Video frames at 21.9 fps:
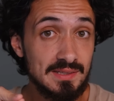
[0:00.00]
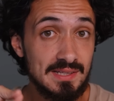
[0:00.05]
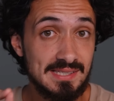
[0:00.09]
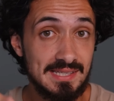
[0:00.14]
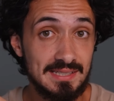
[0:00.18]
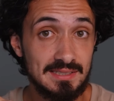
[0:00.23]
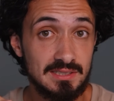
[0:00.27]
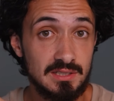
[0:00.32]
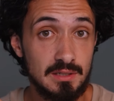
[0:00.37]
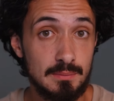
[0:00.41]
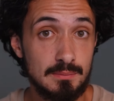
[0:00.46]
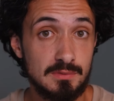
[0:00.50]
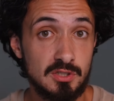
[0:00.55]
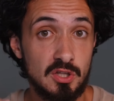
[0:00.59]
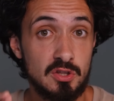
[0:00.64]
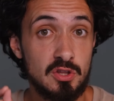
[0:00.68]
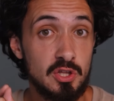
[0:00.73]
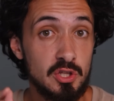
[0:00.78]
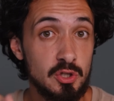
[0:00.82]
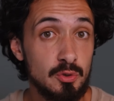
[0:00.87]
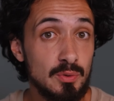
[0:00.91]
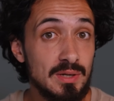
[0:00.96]
the system so
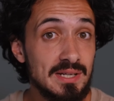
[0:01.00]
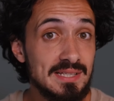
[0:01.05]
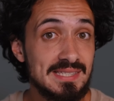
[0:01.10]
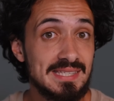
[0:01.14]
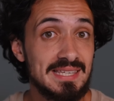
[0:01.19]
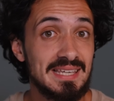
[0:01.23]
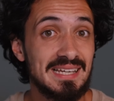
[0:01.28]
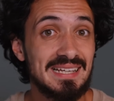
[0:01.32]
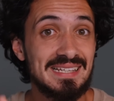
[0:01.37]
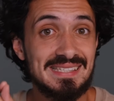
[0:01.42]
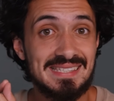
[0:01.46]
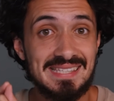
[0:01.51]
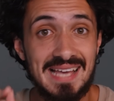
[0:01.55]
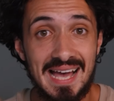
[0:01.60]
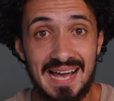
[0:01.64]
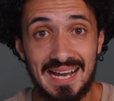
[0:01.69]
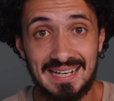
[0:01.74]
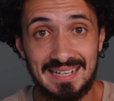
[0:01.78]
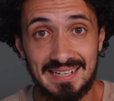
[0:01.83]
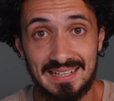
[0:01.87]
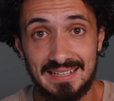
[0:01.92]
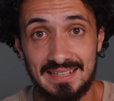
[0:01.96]
that you can see
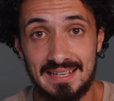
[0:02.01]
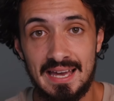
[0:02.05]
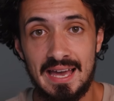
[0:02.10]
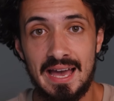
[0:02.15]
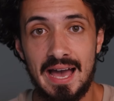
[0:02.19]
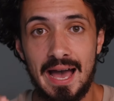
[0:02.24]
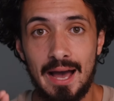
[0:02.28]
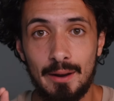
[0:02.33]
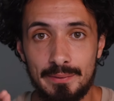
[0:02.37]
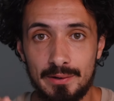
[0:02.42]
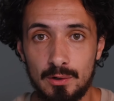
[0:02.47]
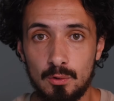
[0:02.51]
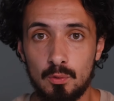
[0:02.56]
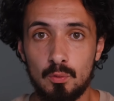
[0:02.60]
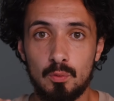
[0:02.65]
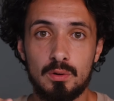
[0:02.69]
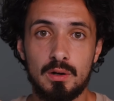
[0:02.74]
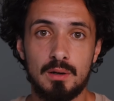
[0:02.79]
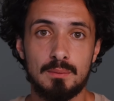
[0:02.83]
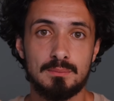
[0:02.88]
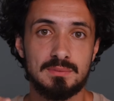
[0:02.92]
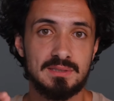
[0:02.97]
exactly how it all
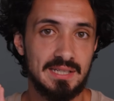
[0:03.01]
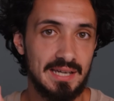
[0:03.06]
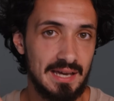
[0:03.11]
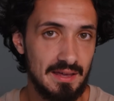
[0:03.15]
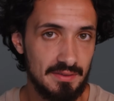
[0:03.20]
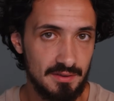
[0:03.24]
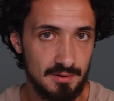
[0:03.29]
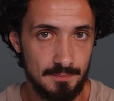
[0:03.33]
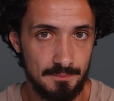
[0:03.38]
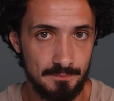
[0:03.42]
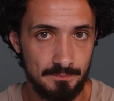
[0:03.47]
comes together.